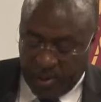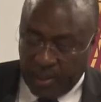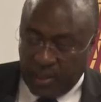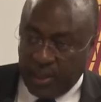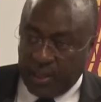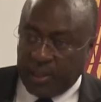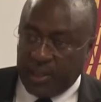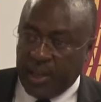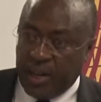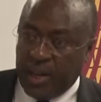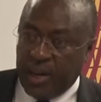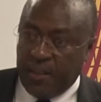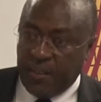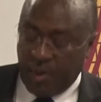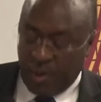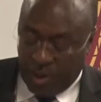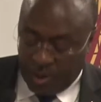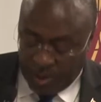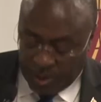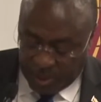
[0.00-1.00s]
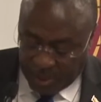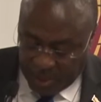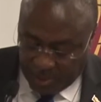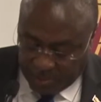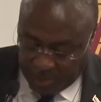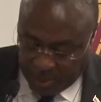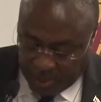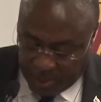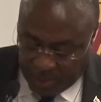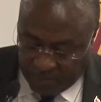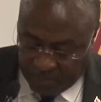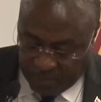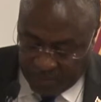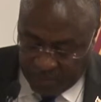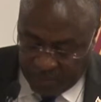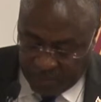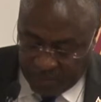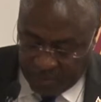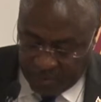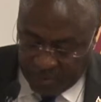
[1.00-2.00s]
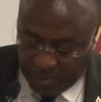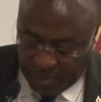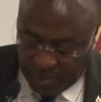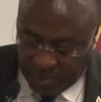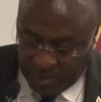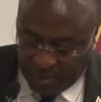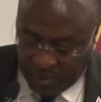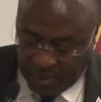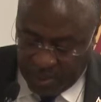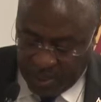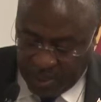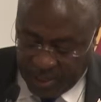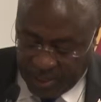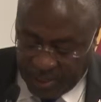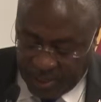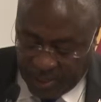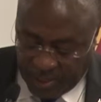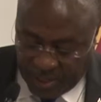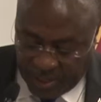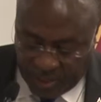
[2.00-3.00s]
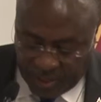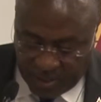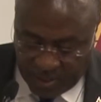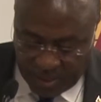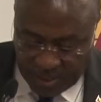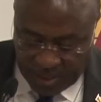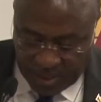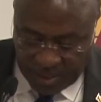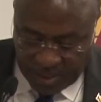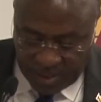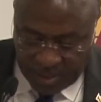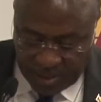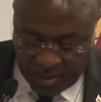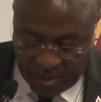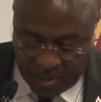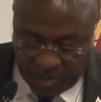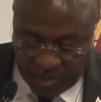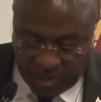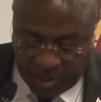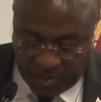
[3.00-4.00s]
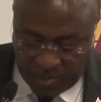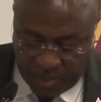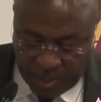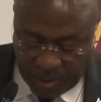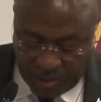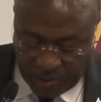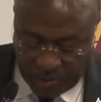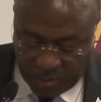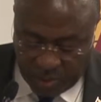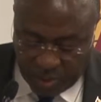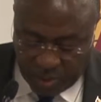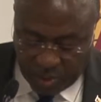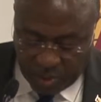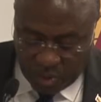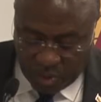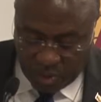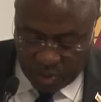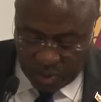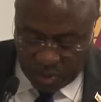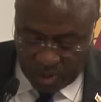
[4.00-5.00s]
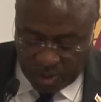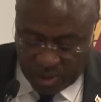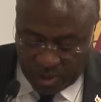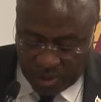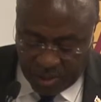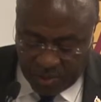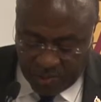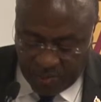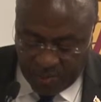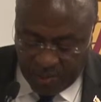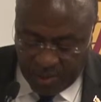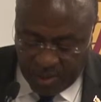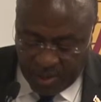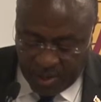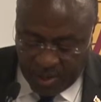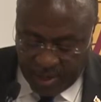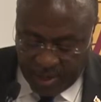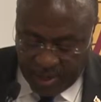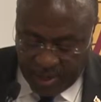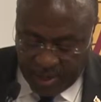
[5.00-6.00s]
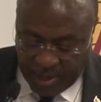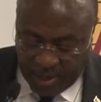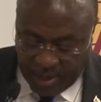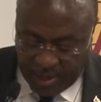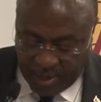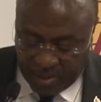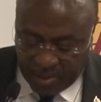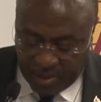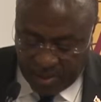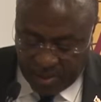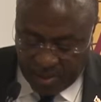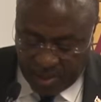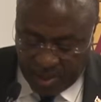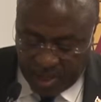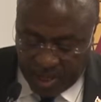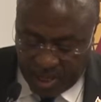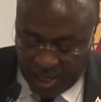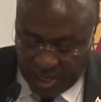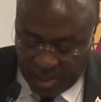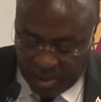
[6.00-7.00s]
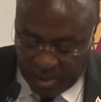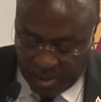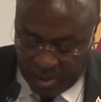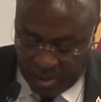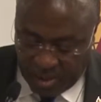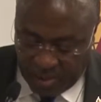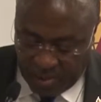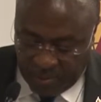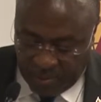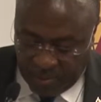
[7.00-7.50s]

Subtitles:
that are more receptive to the exigencies of the peaceful solutions anchored on dialogue,